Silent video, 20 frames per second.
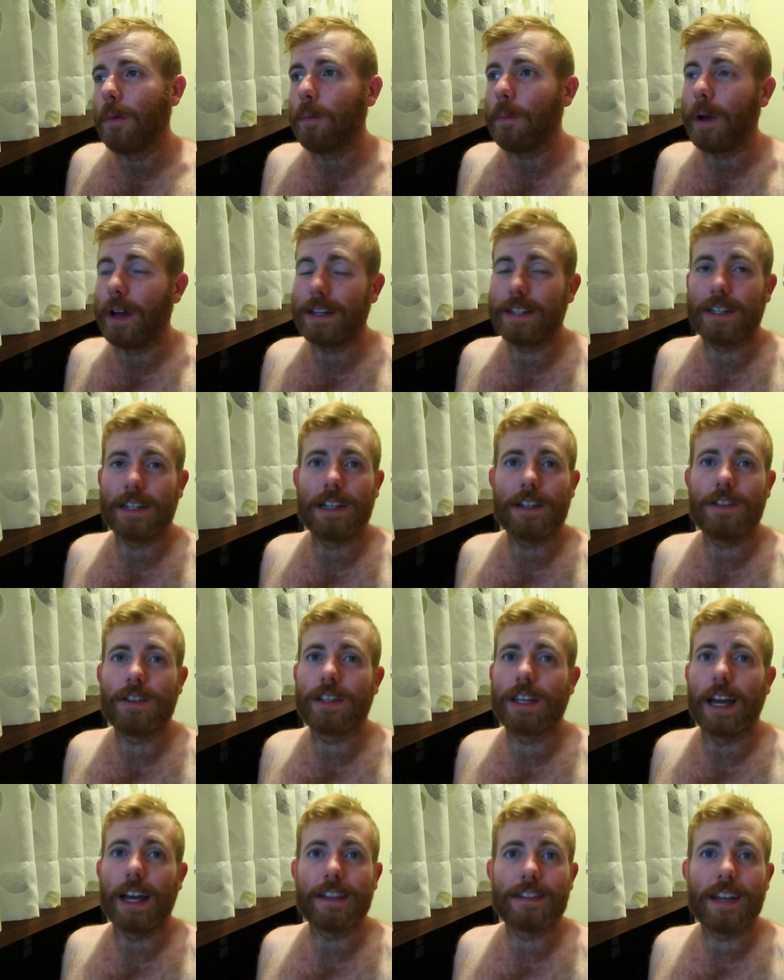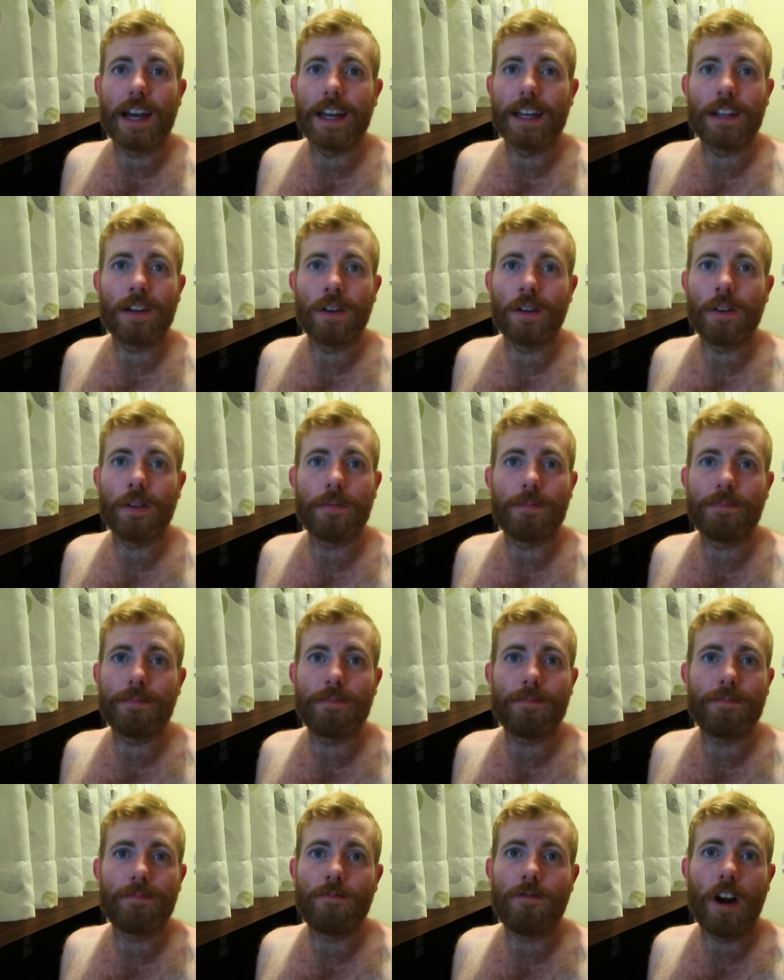basically just getting taken on a
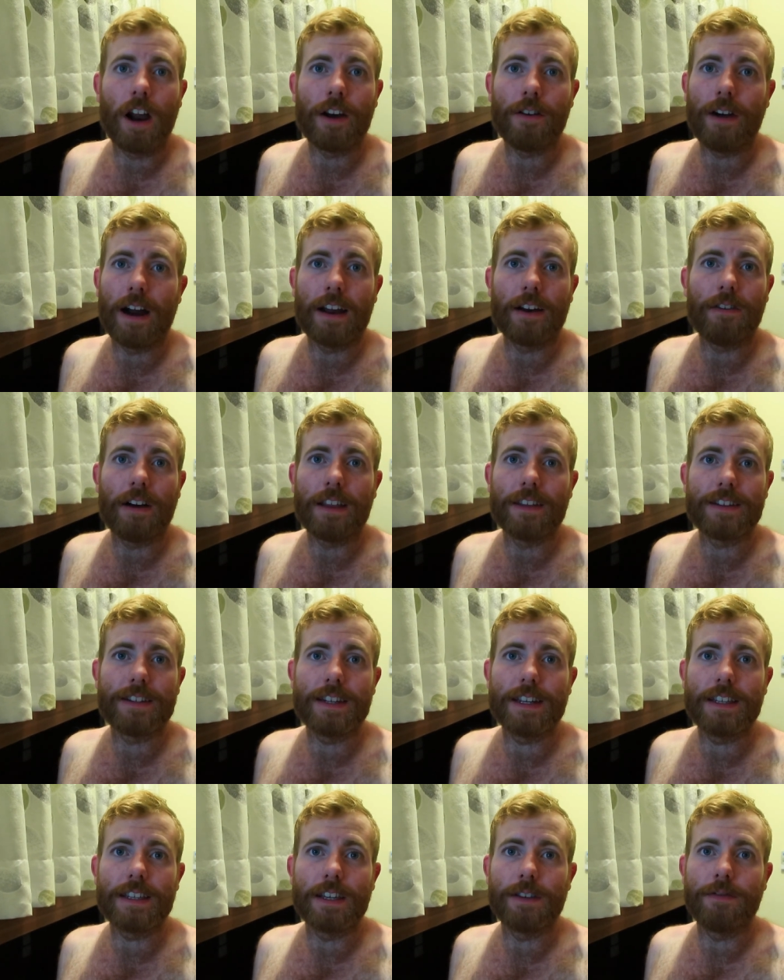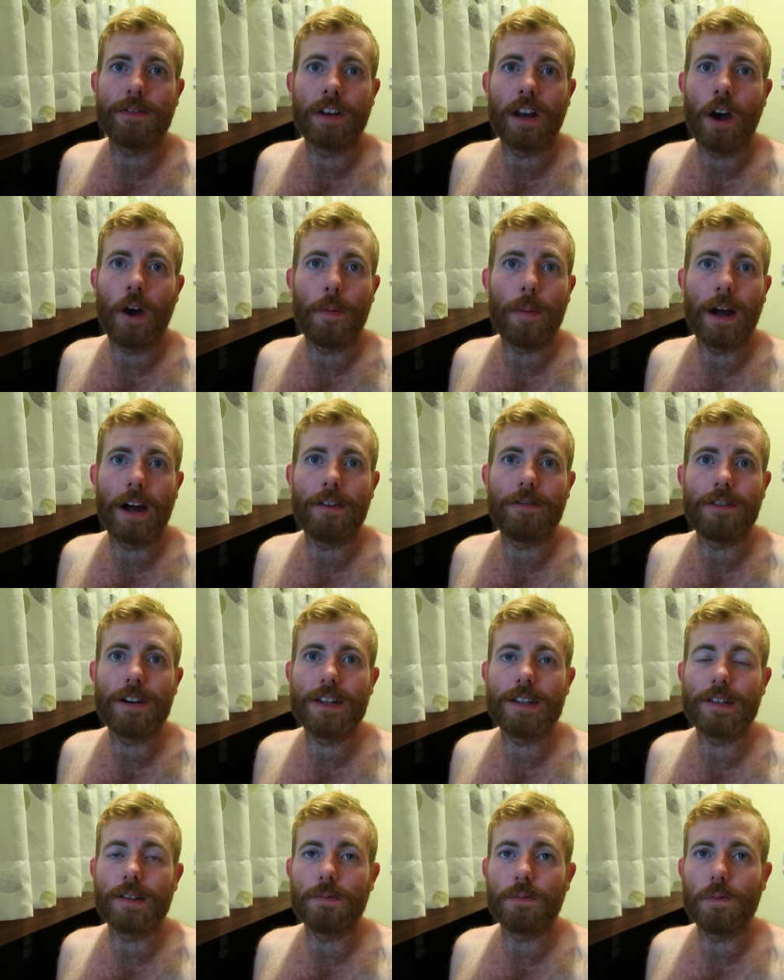run around the city for no apparent
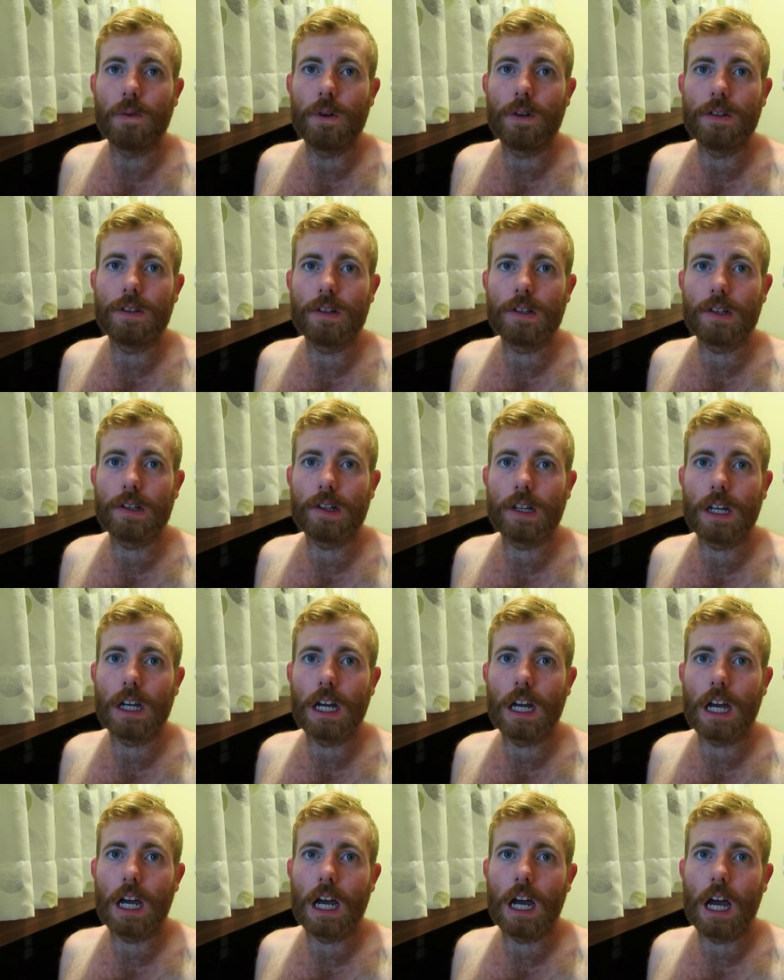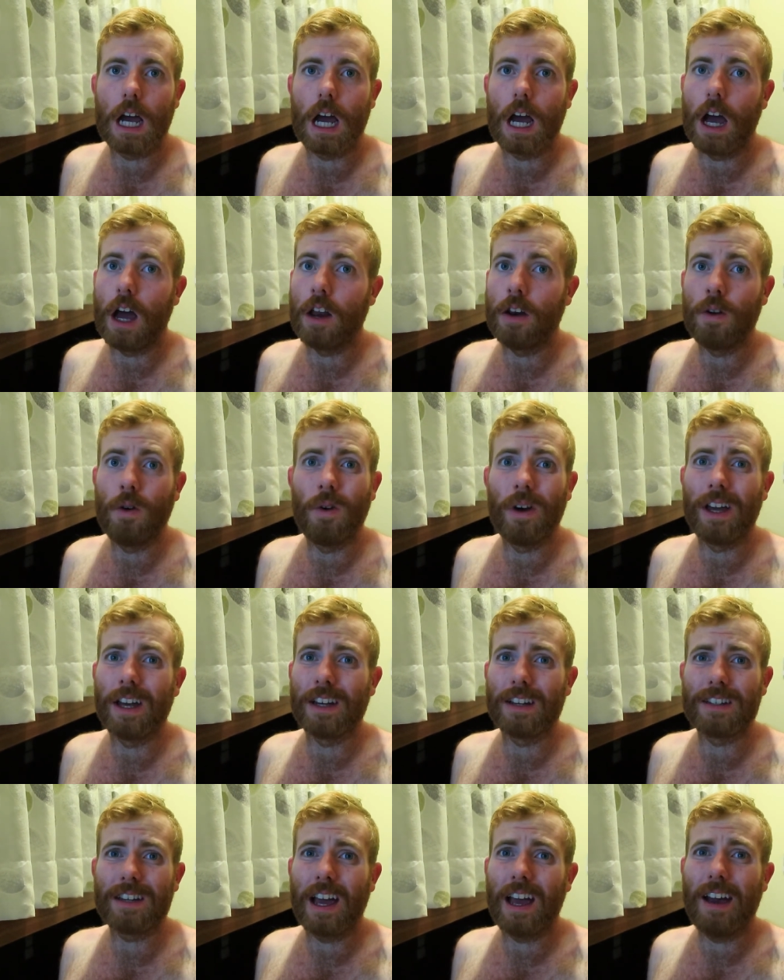reason was
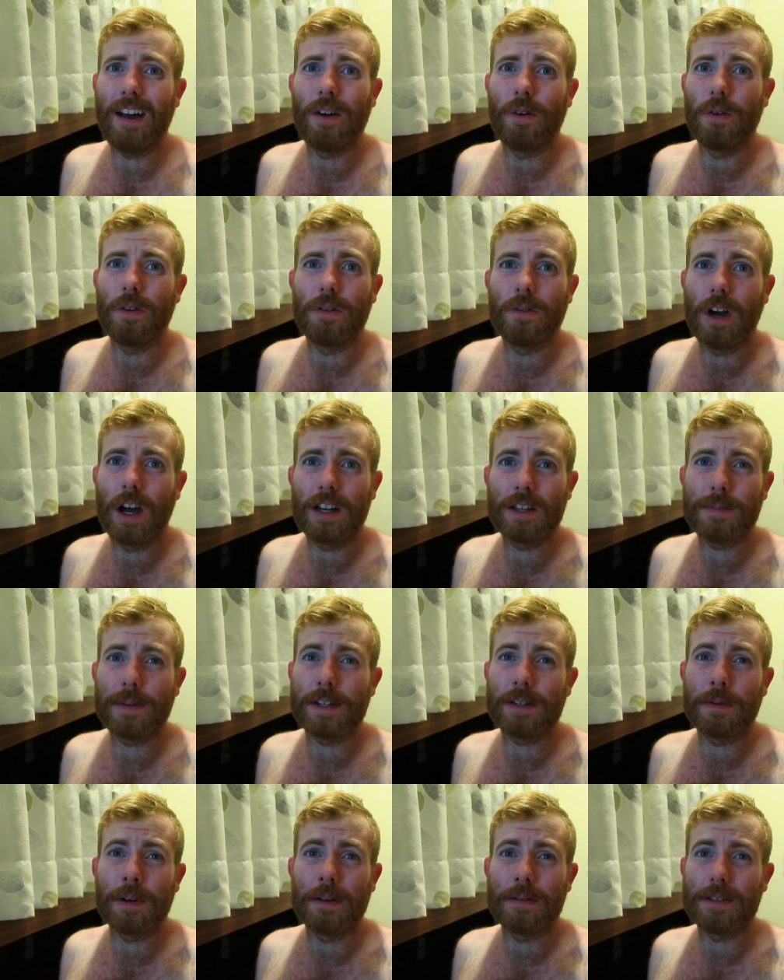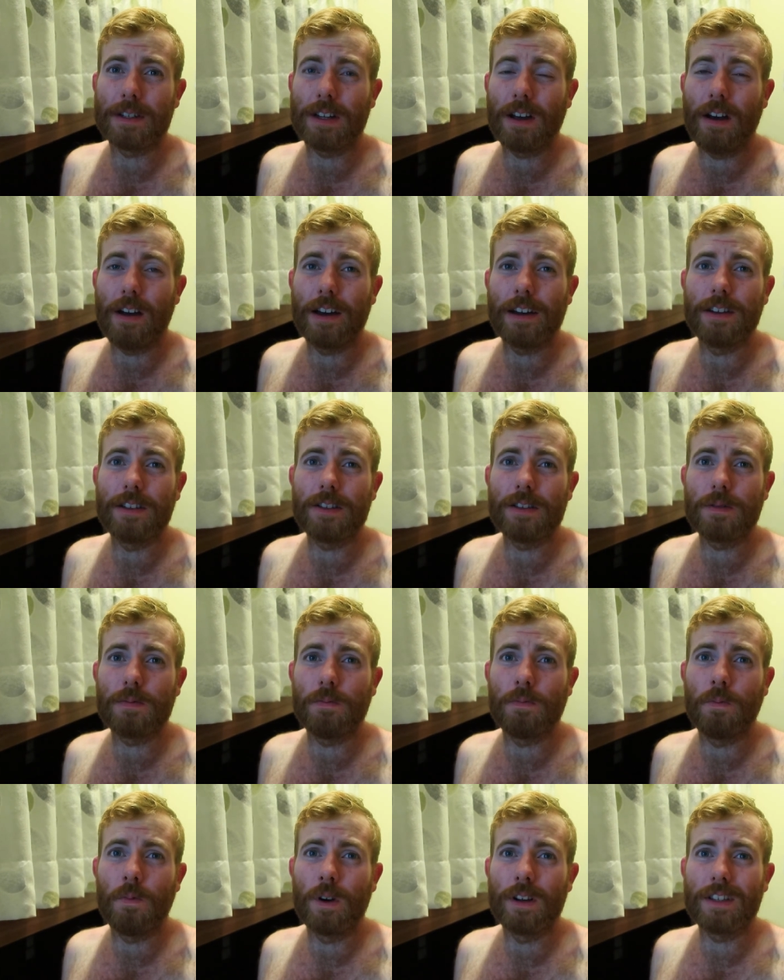annoying as hell, especially when I was tired and just
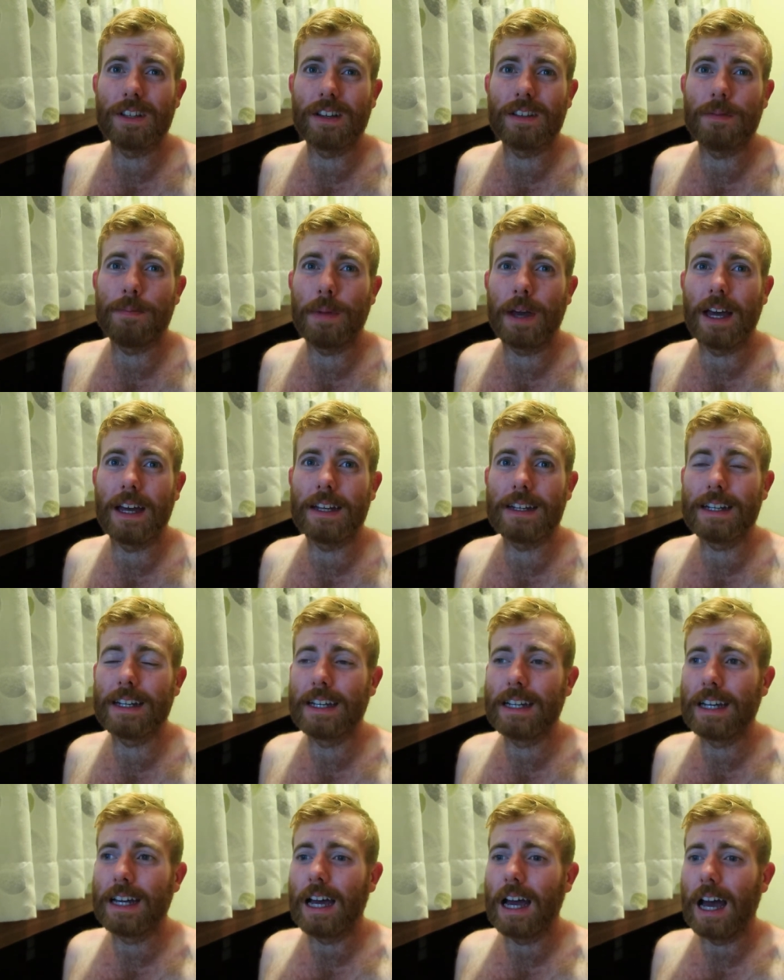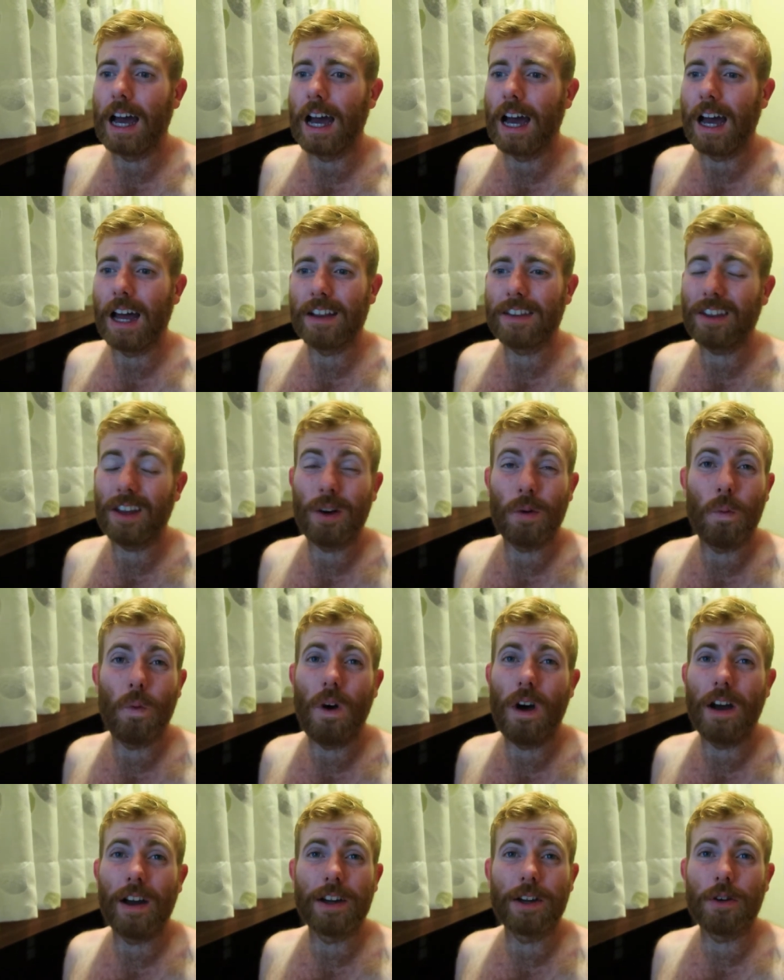wanted to go to bed. And I don't know
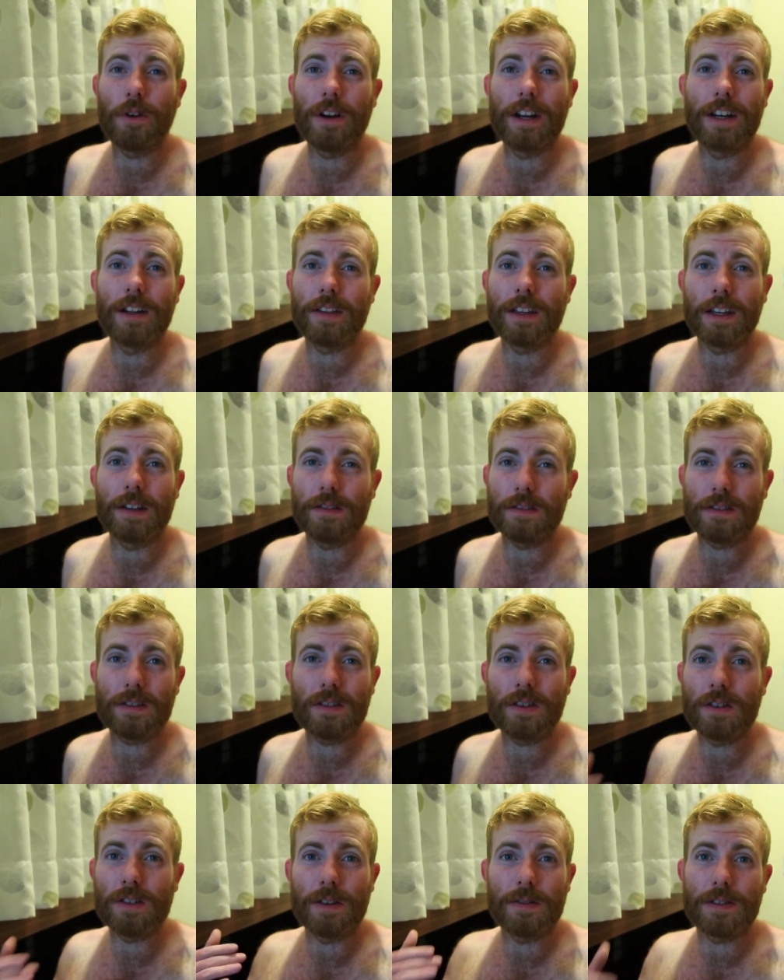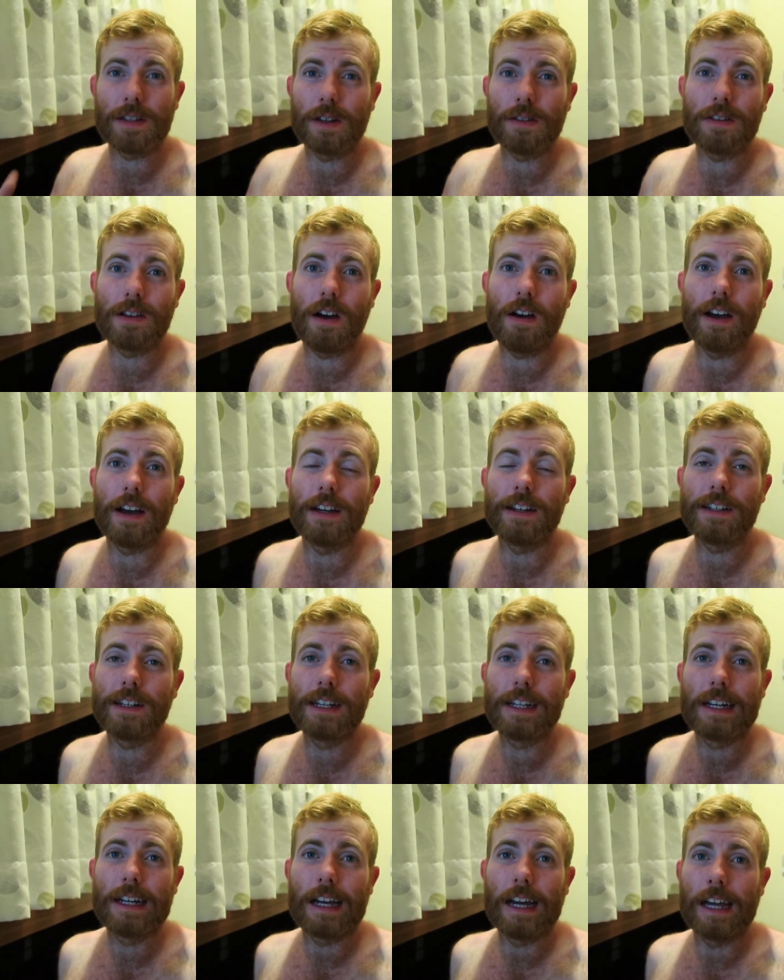why I agreed. I think it was because I was so tired,
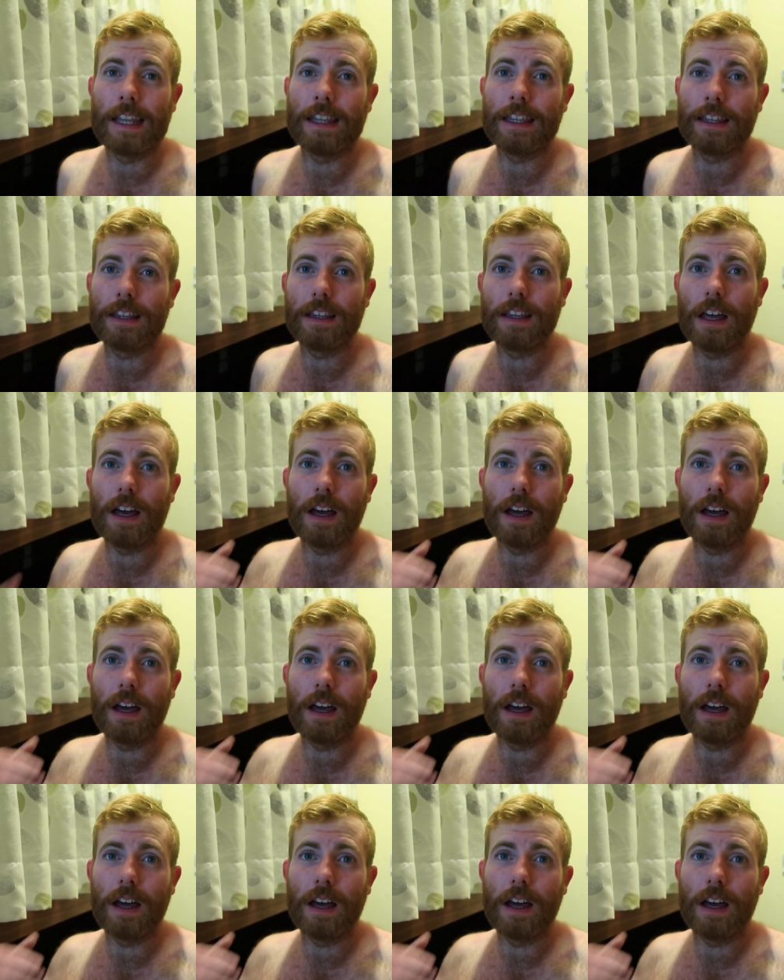and